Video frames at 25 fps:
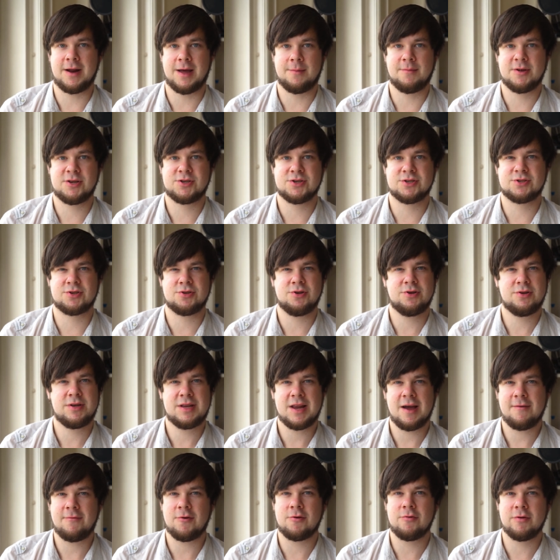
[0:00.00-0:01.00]
images that you
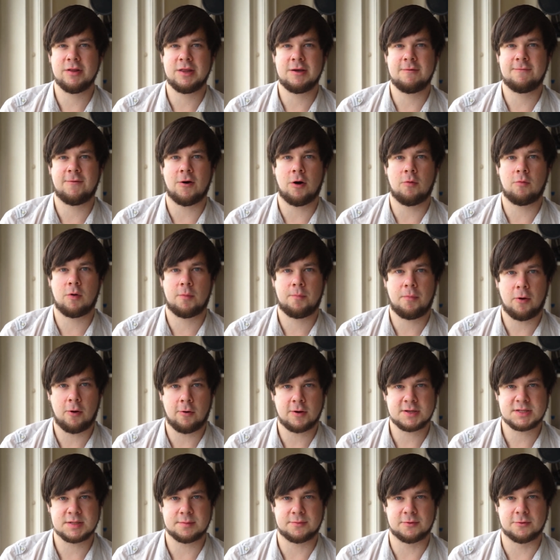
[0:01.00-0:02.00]
never really thought were
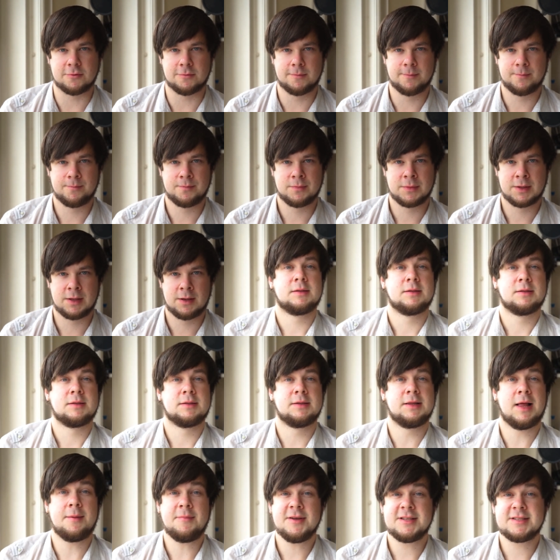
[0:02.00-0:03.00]
possible.
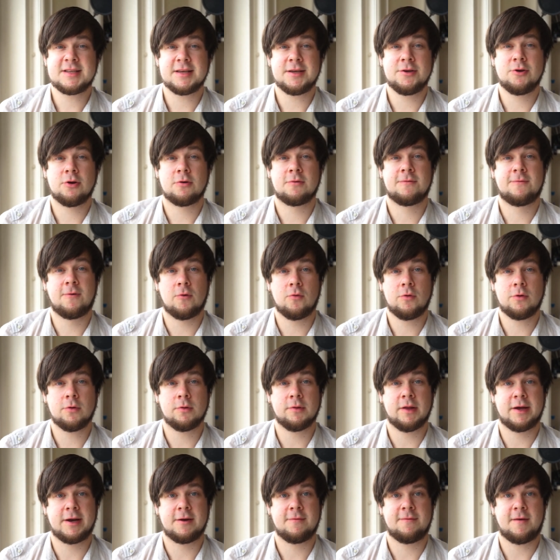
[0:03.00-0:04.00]
Limiting your focal
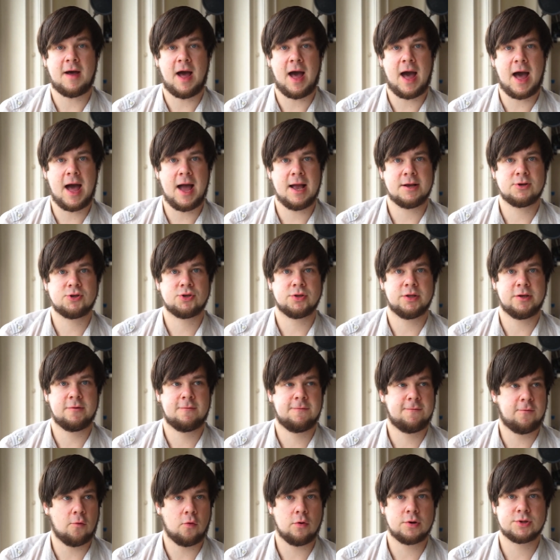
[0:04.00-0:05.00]
length actually
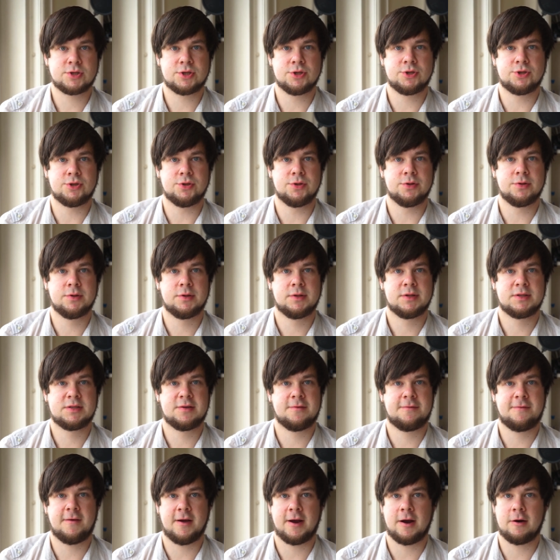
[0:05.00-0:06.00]
forces you to
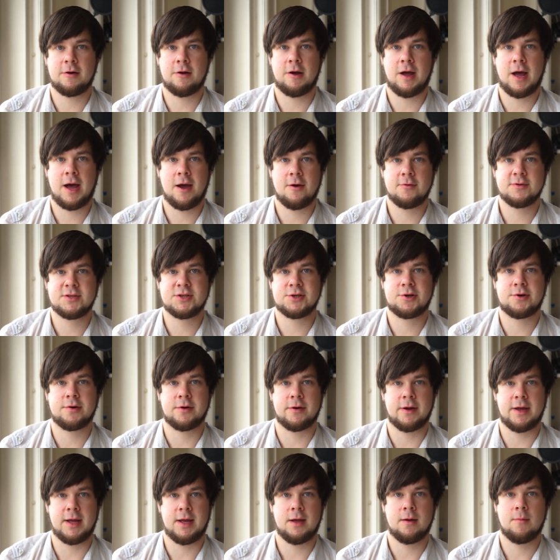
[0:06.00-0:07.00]
figure out how to
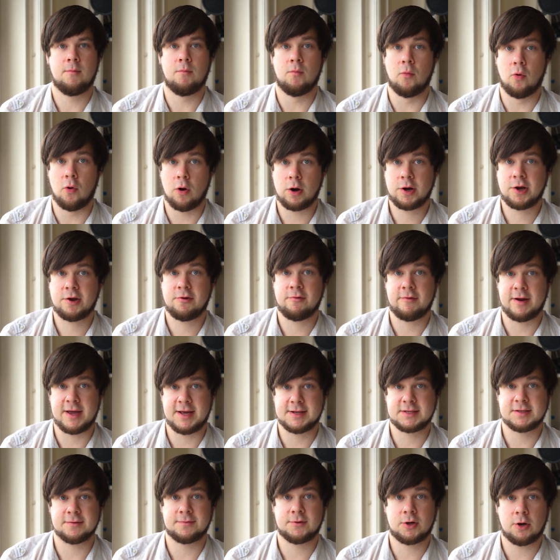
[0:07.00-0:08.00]
create more
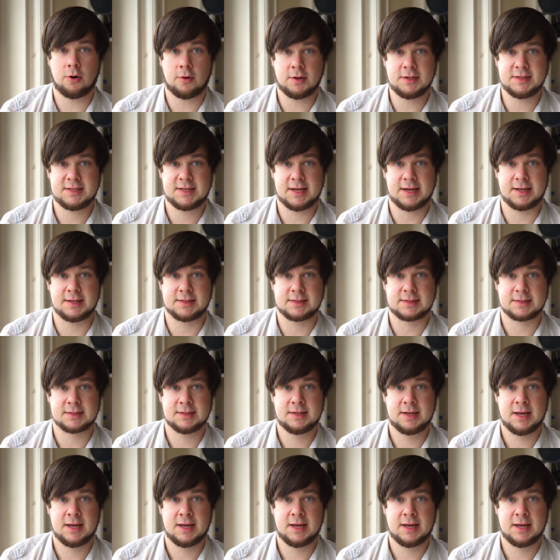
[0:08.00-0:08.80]
creative content,